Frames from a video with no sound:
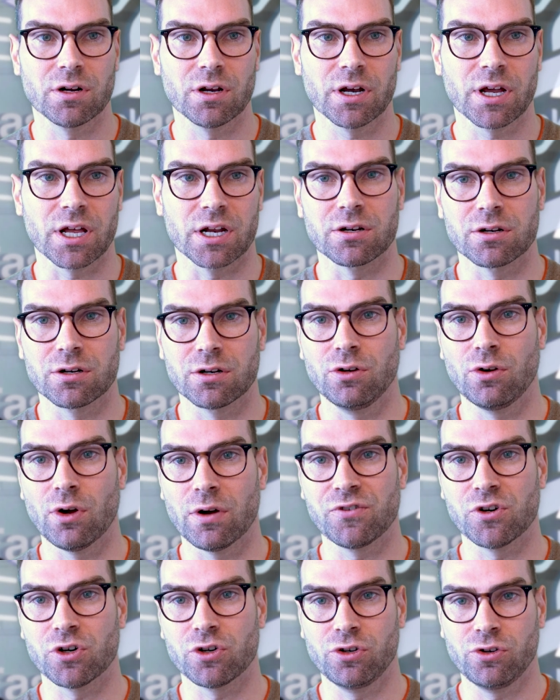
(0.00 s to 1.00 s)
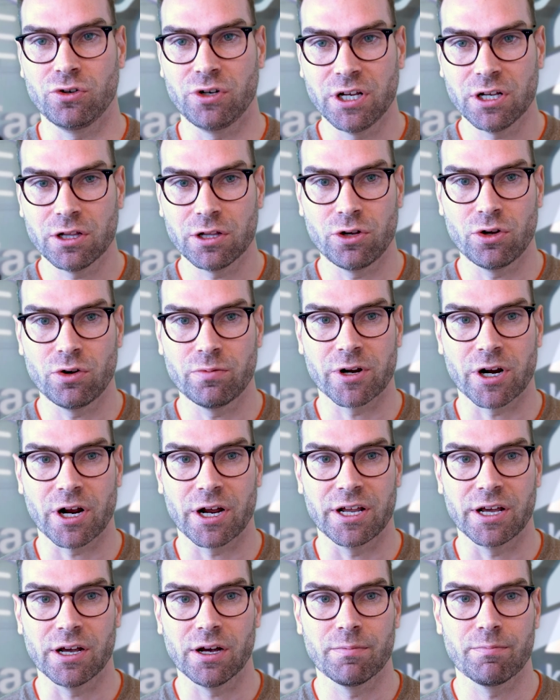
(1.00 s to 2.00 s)
Again, you have your uniquely human
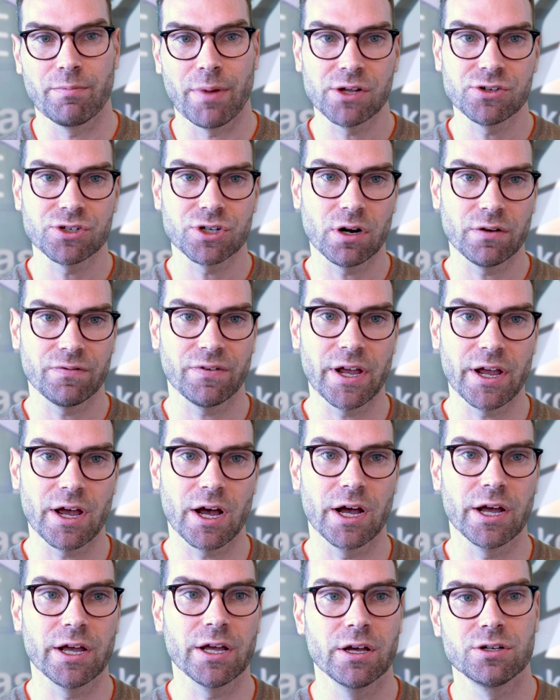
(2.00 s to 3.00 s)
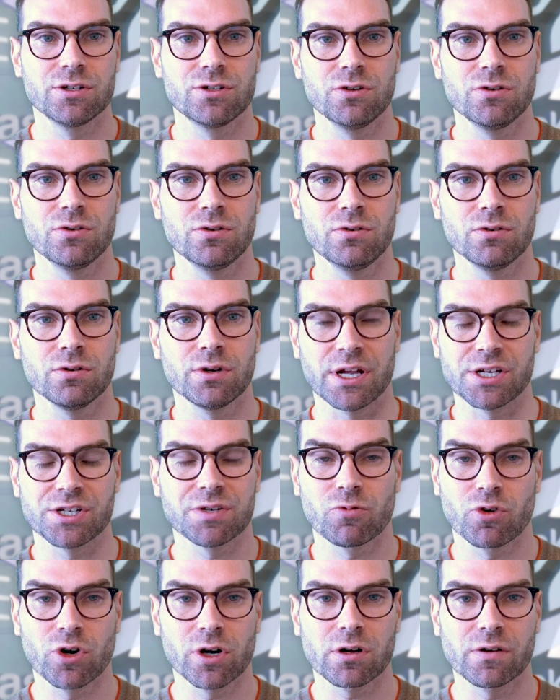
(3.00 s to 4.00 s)
idea. Bounce it off AI to get
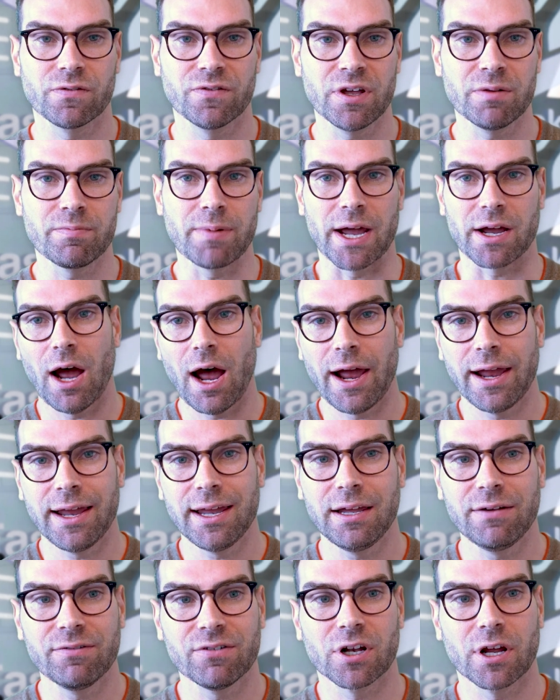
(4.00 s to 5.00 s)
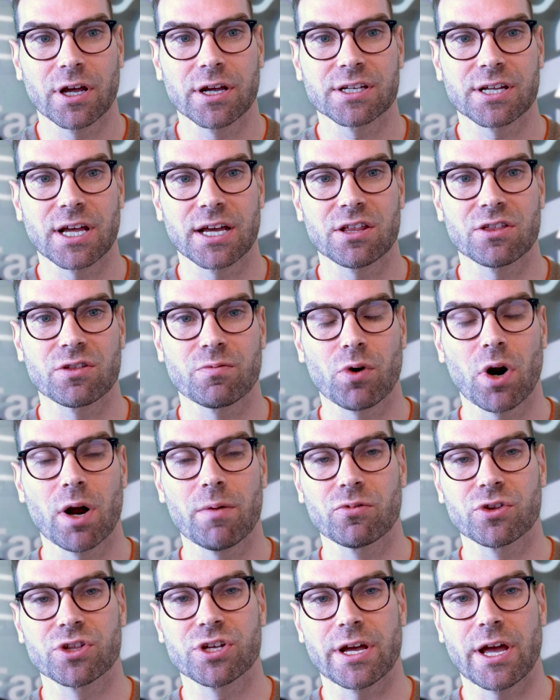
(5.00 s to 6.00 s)
some critical feedback. I even like taking the
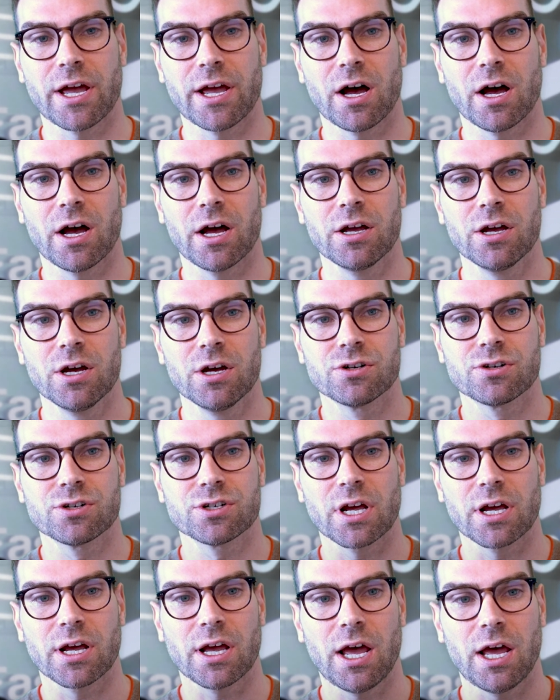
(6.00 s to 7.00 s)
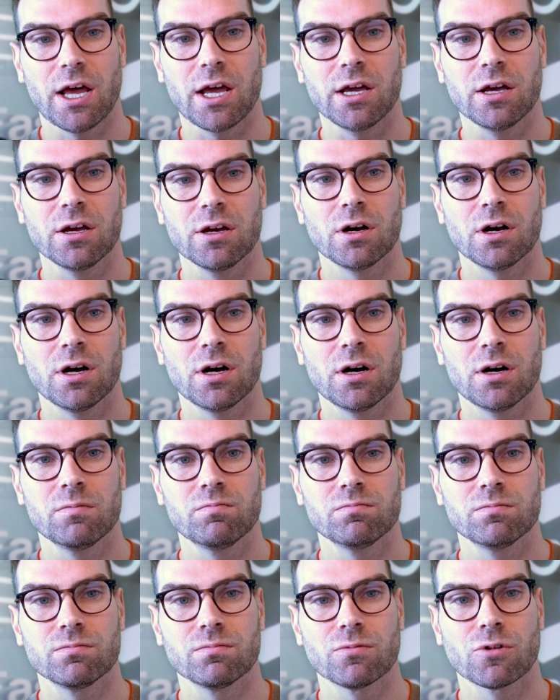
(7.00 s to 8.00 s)
prompt with the AI to say, hey,
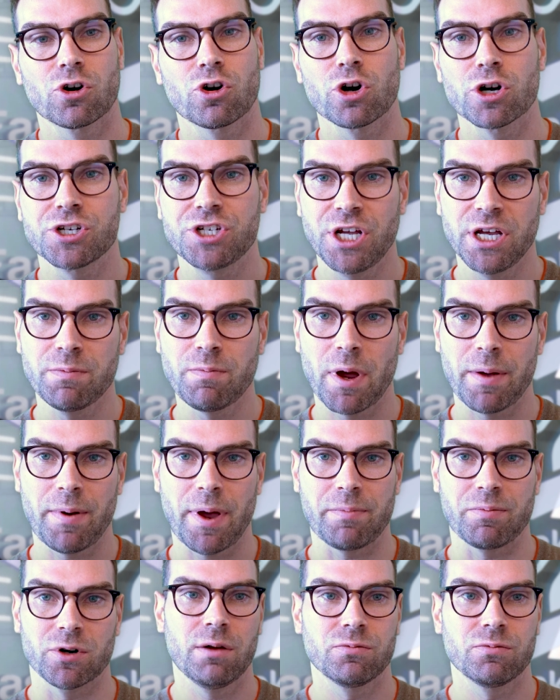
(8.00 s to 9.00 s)
critique my paper.